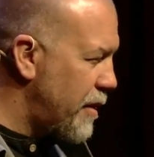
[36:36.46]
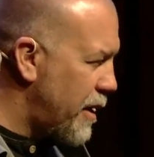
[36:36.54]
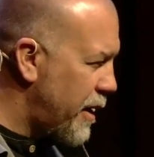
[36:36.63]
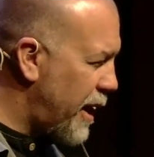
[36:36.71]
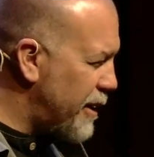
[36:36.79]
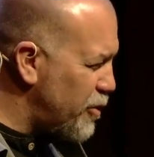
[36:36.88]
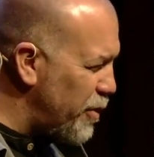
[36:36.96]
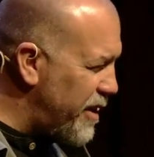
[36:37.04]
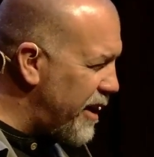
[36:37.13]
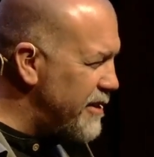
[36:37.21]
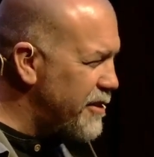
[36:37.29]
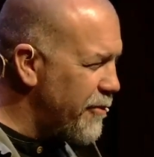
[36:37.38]
God, as we
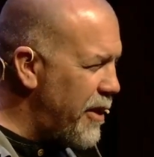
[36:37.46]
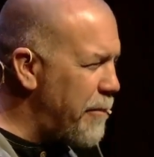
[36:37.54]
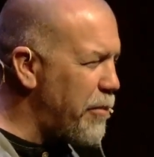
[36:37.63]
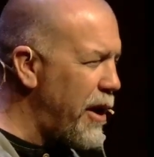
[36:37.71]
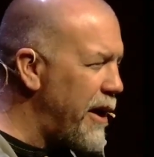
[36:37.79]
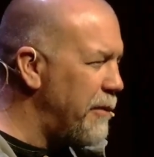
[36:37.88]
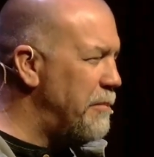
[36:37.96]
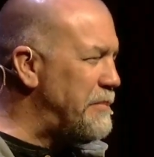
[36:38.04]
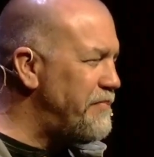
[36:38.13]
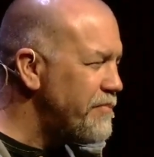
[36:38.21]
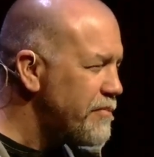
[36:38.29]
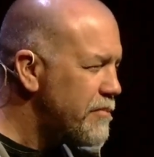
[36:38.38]
taste of that bread,
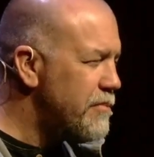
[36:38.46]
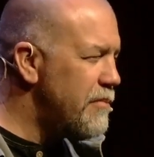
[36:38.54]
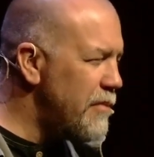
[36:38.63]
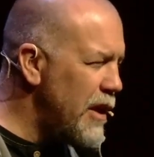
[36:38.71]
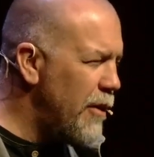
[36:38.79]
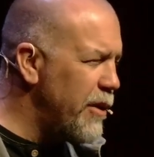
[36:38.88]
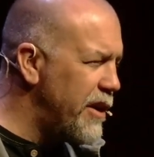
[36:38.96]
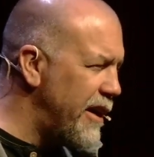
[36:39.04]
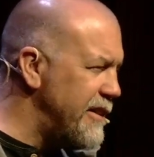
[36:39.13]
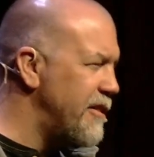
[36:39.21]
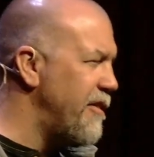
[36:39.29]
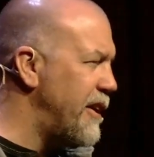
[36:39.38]
we
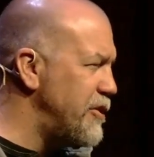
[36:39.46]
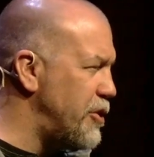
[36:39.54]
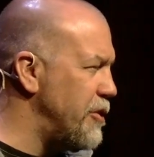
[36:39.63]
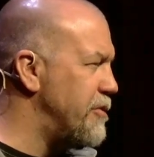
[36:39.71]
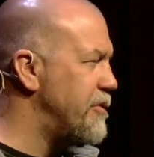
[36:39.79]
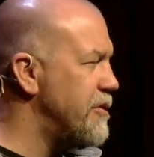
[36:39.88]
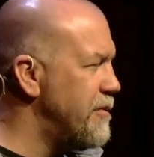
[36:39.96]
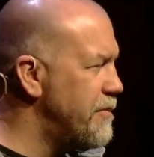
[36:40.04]
taste of that juice,